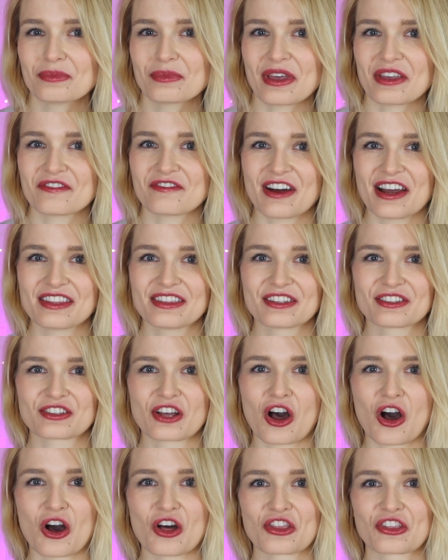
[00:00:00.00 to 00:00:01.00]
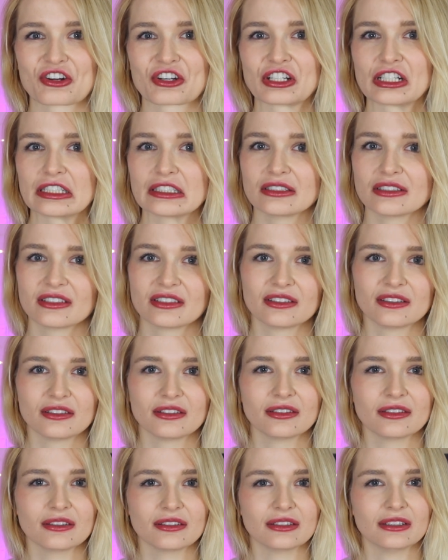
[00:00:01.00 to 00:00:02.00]
may find this author a
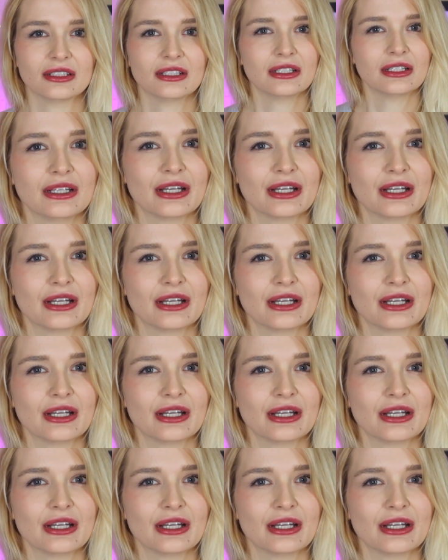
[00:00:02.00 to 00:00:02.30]
little